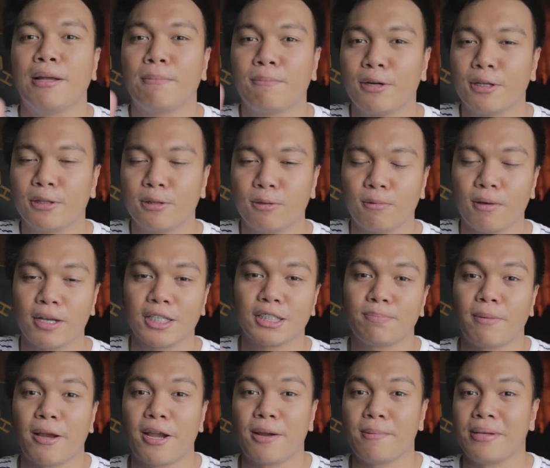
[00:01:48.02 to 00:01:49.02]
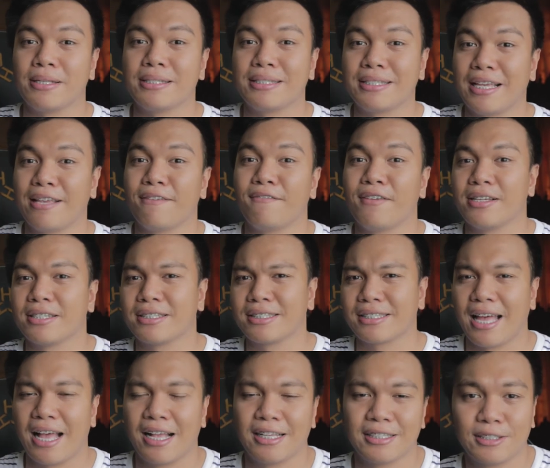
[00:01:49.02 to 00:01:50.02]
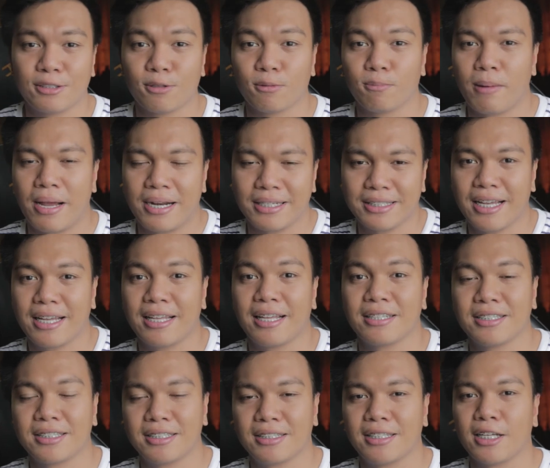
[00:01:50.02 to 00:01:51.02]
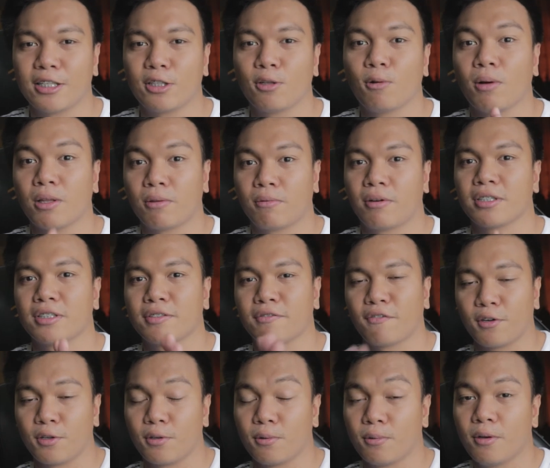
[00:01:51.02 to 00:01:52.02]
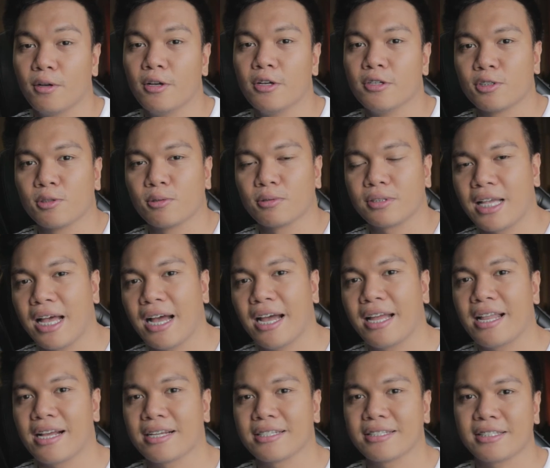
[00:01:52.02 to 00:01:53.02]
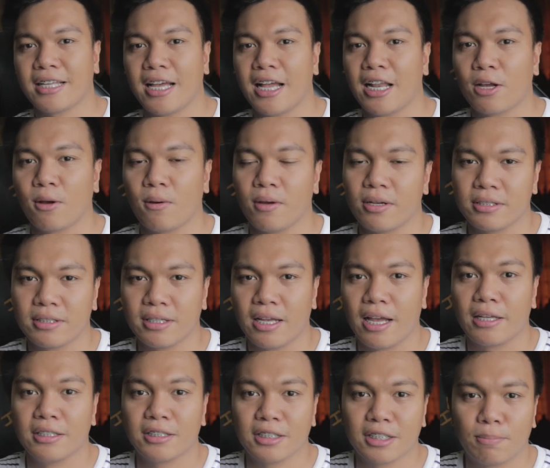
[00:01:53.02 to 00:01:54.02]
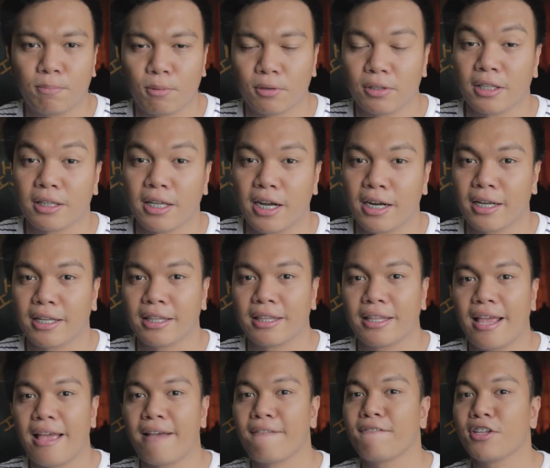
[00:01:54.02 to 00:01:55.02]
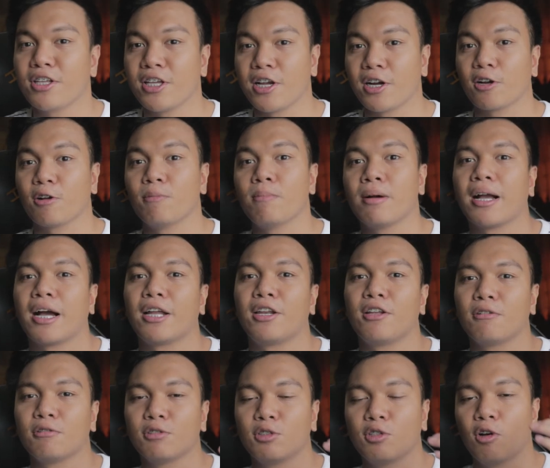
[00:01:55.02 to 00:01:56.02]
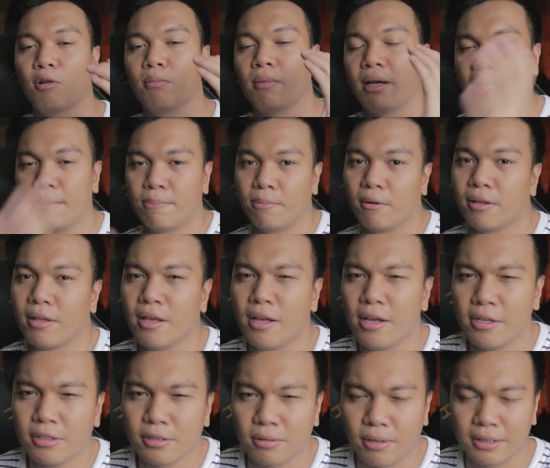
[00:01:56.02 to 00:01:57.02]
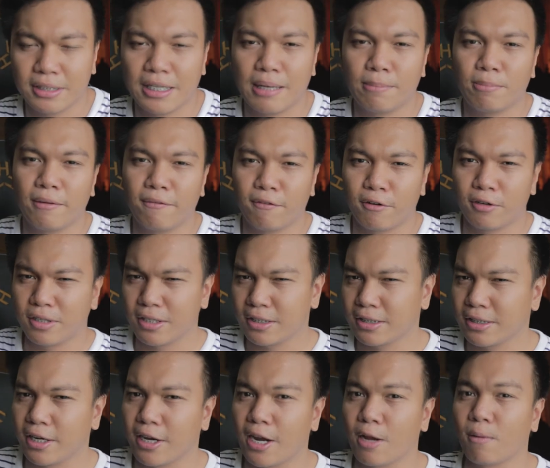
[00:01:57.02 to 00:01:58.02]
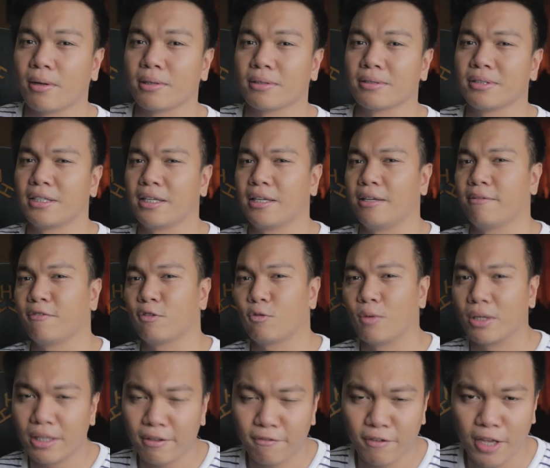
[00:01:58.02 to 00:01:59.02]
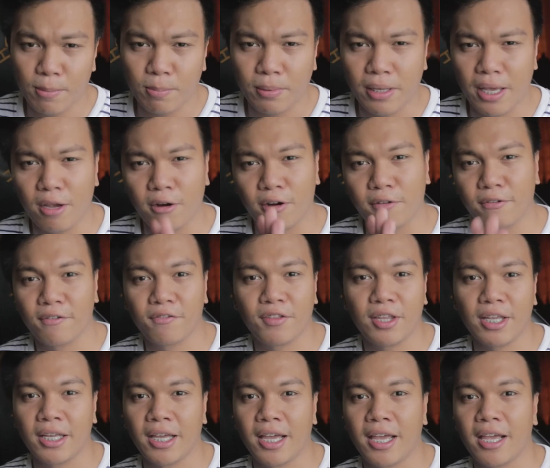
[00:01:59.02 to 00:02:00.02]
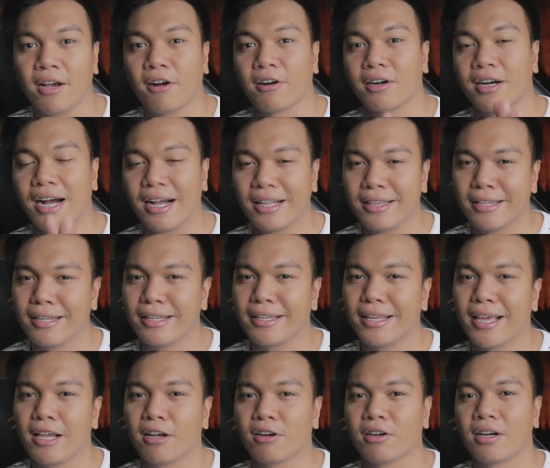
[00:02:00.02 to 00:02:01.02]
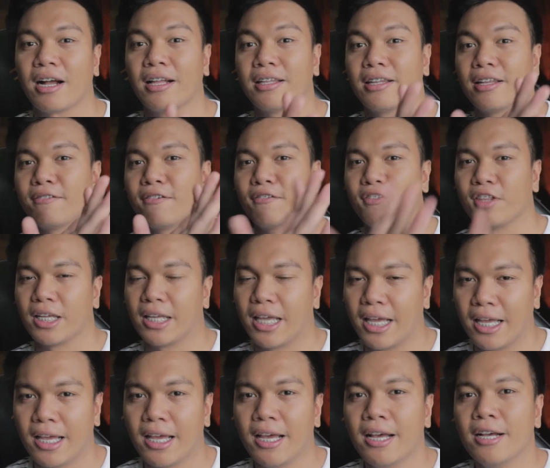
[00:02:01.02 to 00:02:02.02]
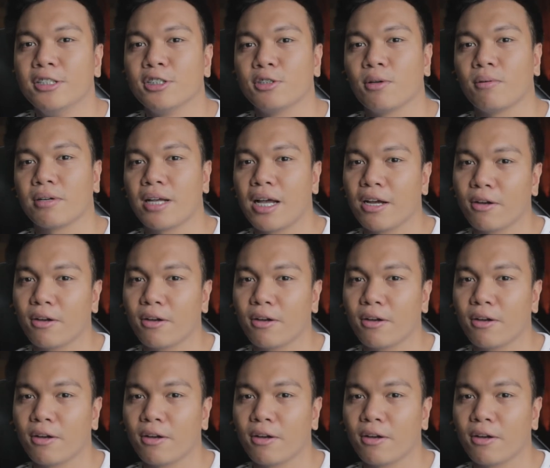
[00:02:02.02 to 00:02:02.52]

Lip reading: number 2, experiment saving styles. So, para sa kanya, just take to what works for you. So, sa akin, ang style ko is I just put a target every year kung magkano yung gusto ko maipon. So, example, for this year, I want to save 25k or 50k or 100k or 150k. So, ang